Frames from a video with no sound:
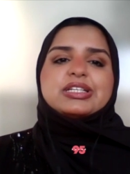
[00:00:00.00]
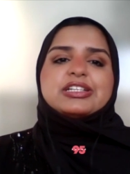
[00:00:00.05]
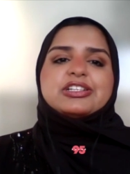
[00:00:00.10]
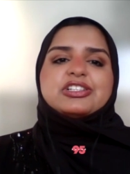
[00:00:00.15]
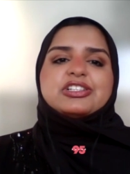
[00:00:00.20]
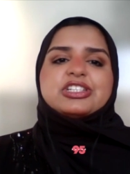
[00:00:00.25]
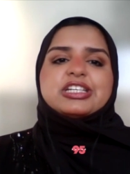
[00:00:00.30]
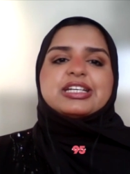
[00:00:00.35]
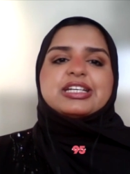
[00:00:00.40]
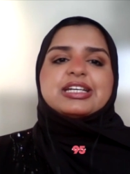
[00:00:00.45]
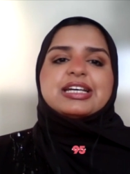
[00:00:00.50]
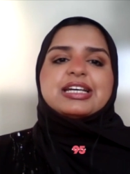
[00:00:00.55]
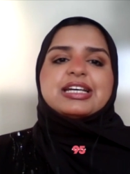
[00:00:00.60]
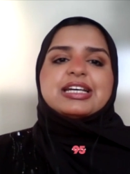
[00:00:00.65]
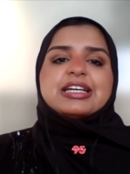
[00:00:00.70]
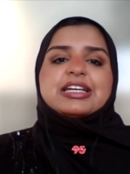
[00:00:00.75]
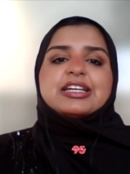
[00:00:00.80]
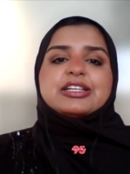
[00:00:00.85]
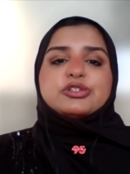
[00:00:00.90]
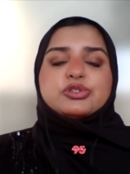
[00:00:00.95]
Energy
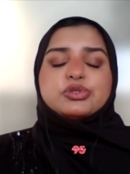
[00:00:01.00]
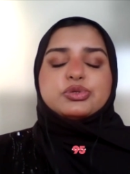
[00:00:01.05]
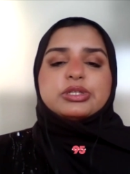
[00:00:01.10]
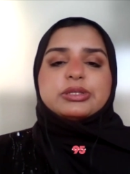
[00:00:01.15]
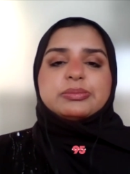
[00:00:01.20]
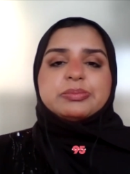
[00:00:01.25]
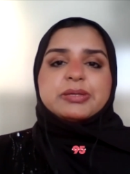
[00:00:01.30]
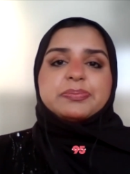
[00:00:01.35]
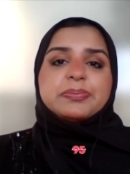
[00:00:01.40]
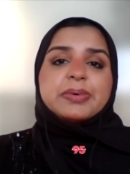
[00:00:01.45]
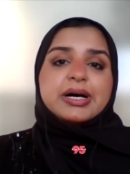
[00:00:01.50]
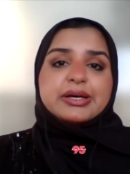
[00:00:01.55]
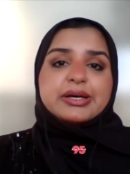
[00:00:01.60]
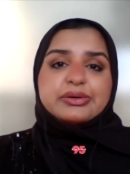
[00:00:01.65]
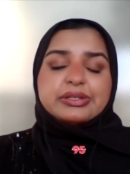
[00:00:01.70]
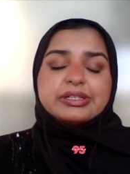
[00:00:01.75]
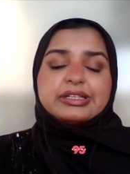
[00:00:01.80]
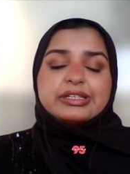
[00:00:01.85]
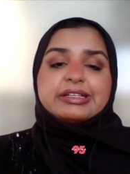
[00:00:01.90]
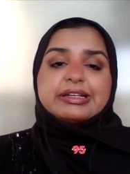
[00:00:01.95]
can truly be
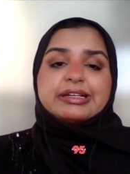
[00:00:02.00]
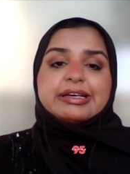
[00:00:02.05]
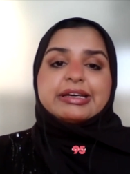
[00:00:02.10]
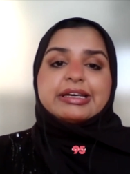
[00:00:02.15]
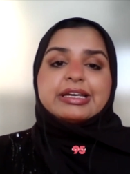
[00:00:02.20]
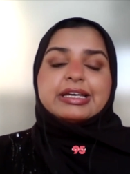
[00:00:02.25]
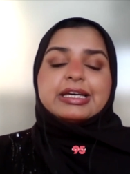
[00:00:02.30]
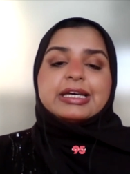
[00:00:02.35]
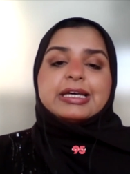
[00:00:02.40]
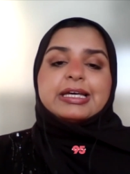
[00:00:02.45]
pioneering.